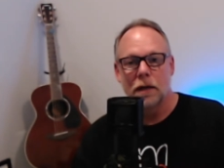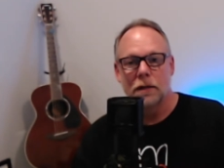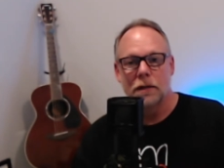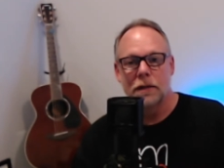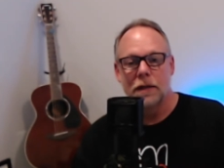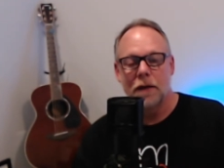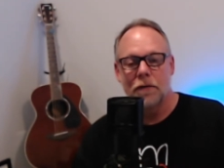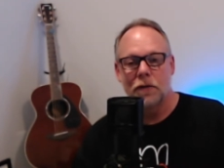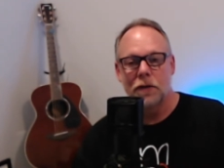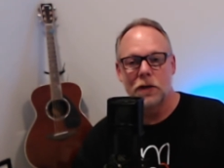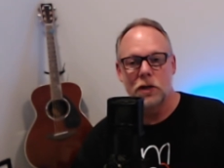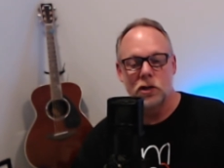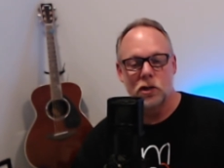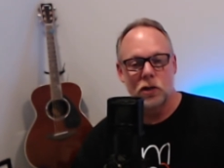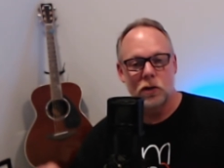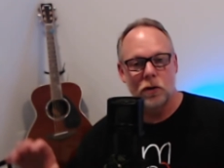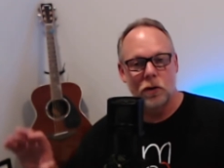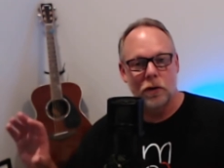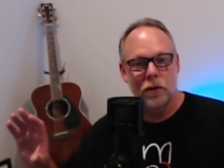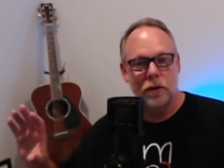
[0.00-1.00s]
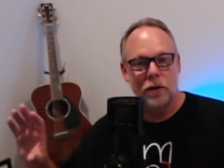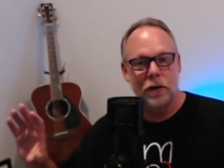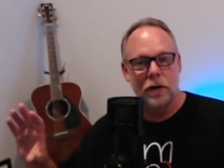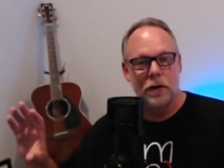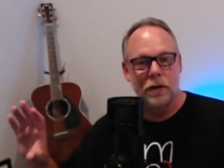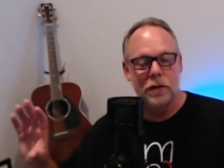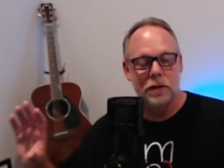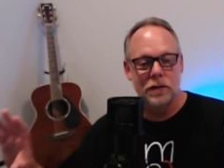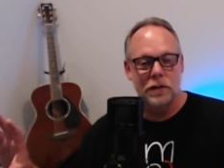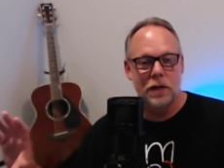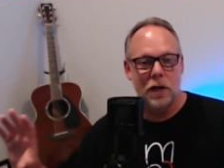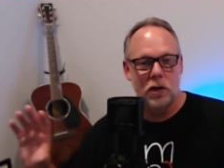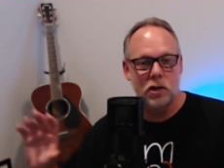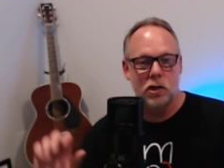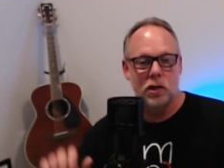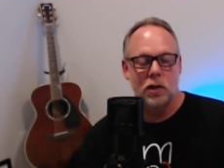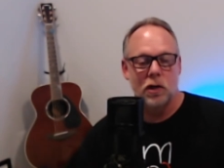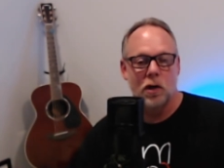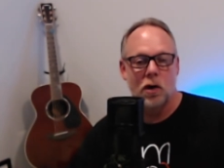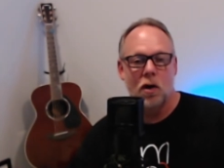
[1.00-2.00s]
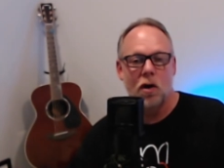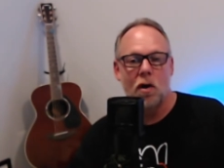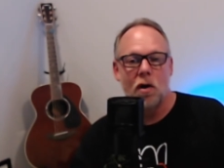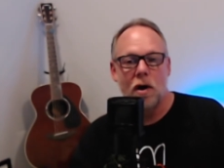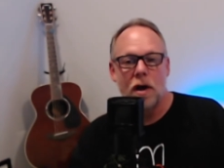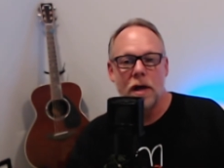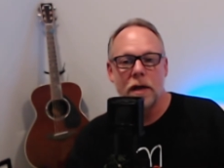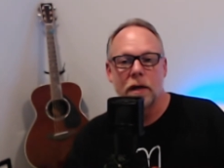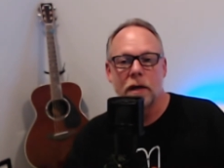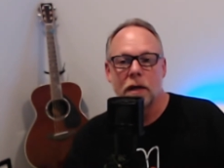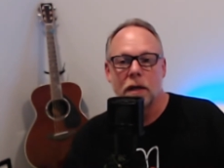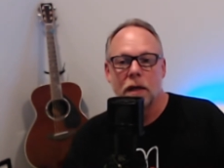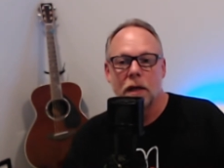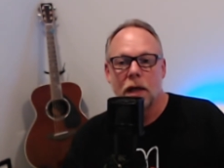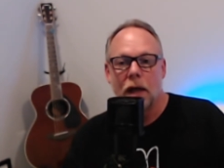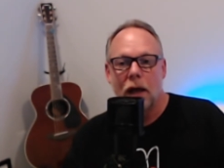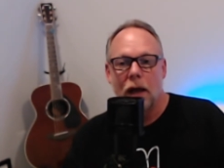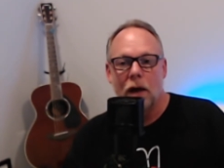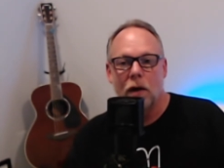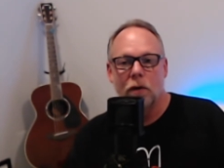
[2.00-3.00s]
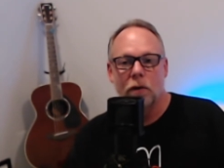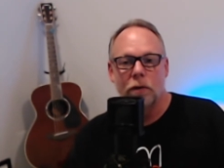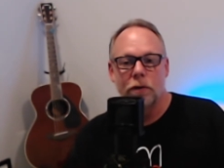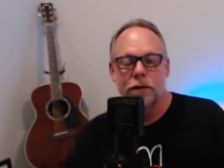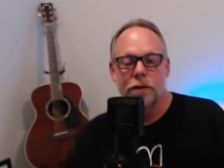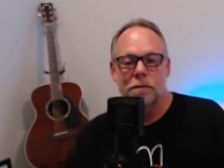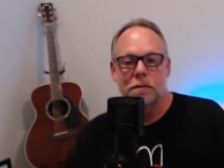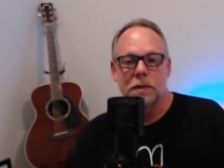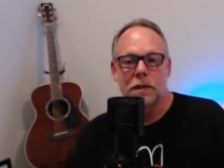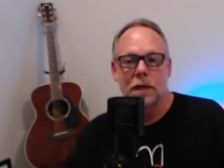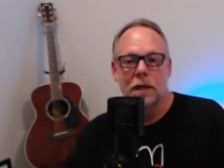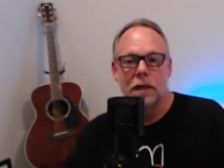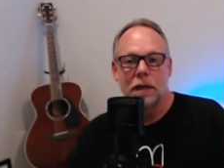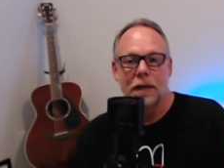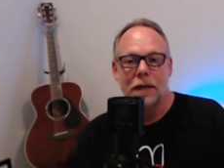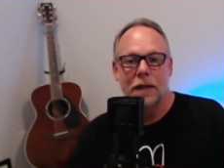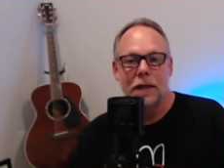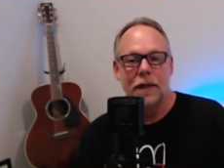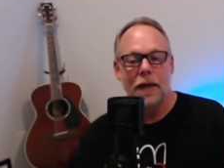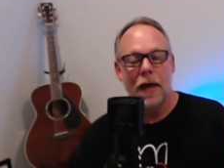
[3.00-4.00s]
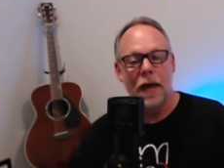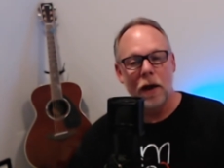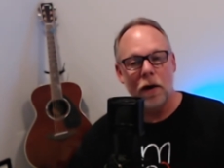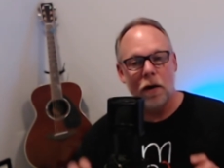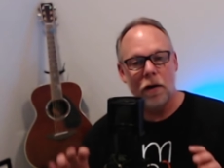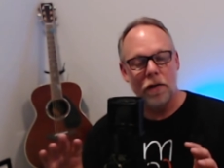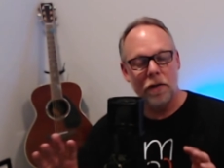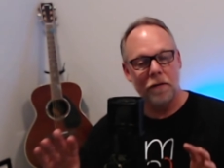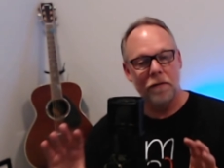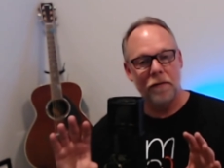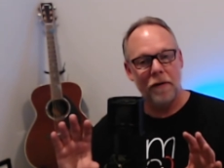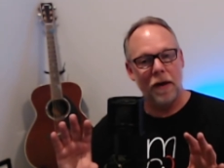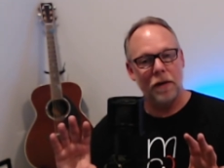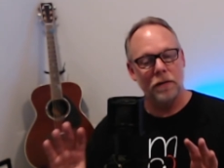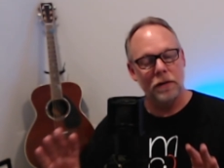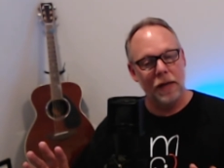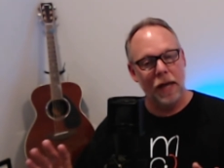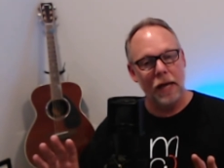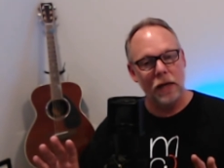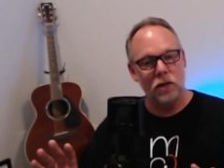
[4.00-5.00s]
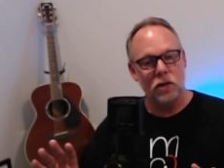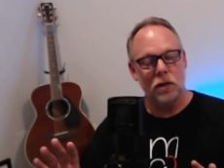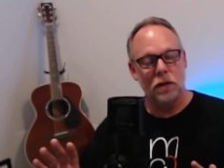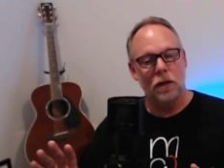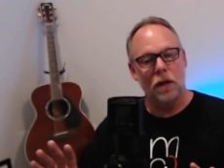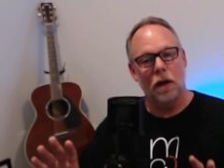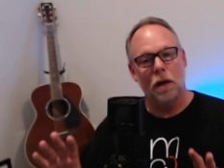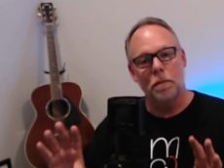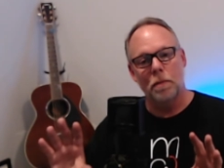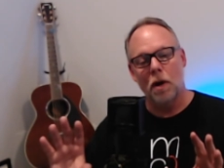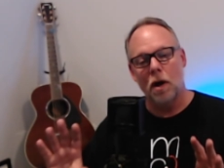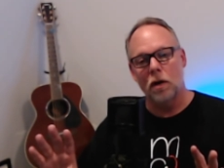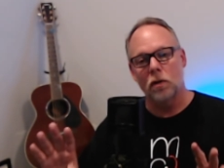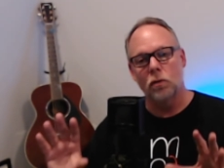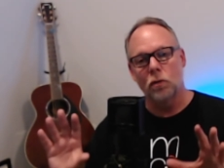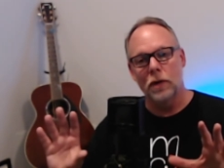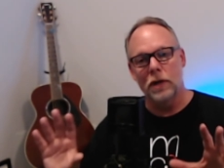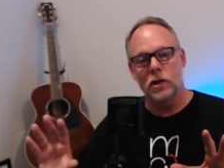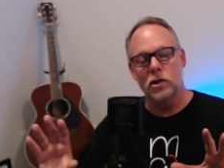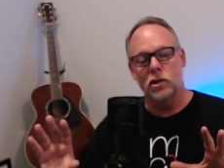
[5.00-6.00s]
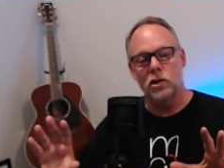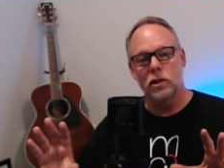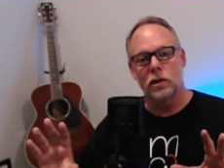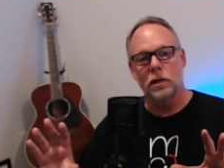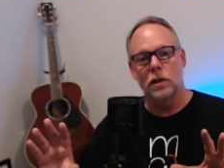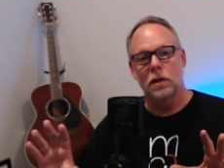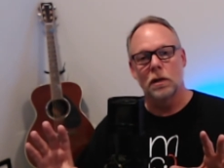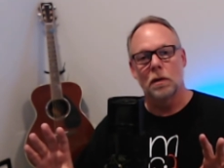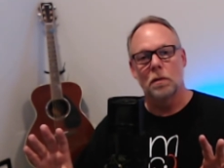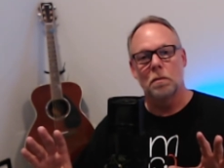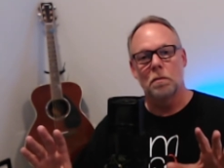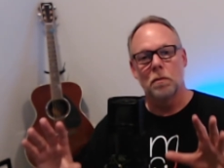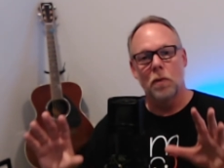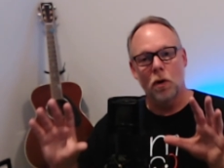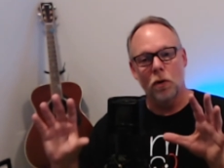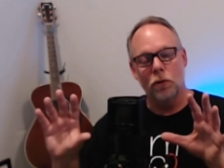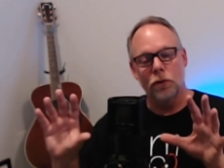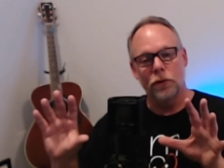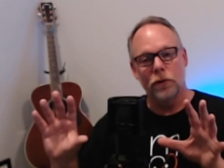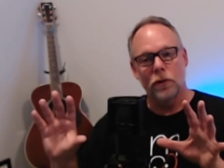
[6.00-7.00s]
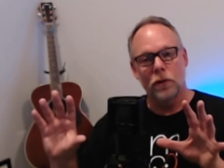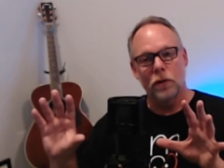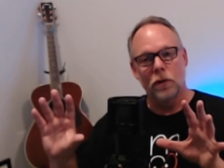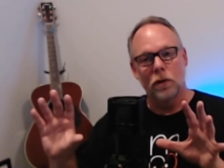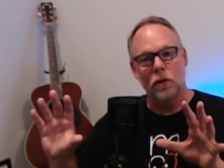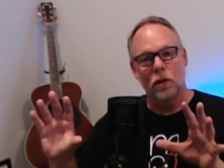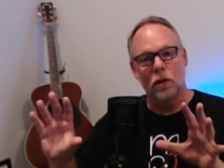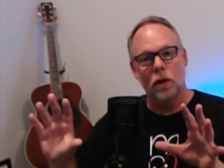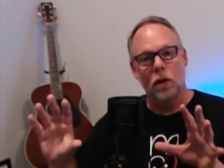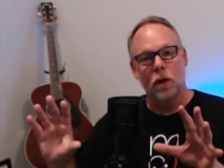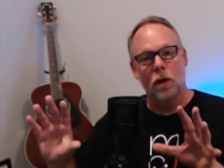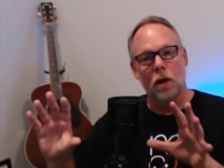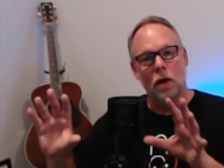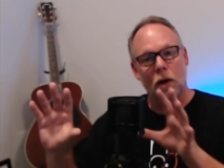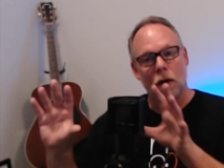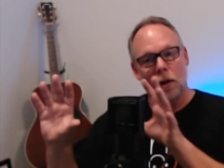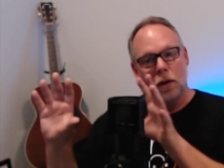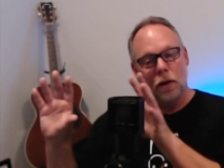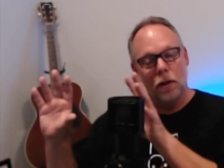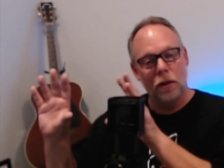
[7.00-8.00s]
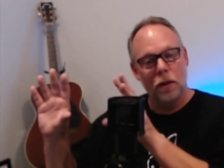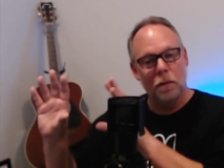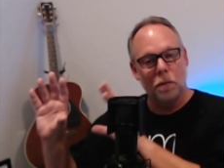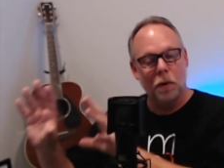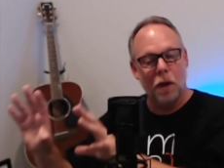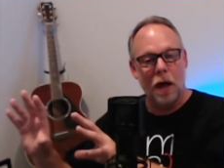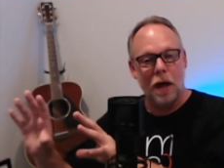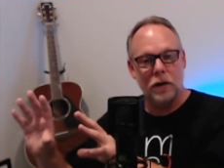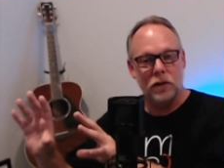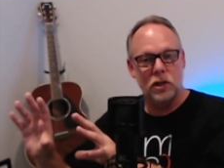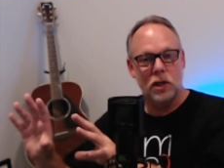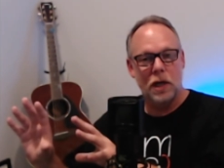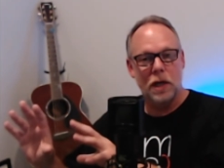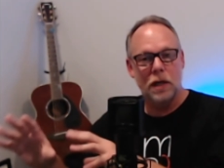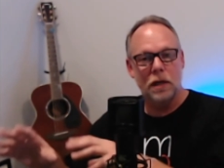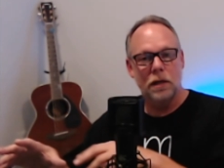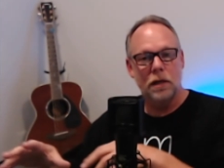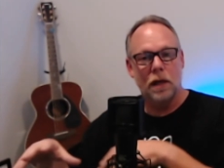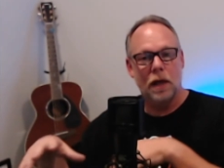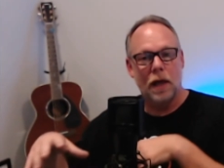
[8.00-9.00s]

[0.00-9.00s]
definition or discussion on algorithms. They are the foundation upon which both the blockchain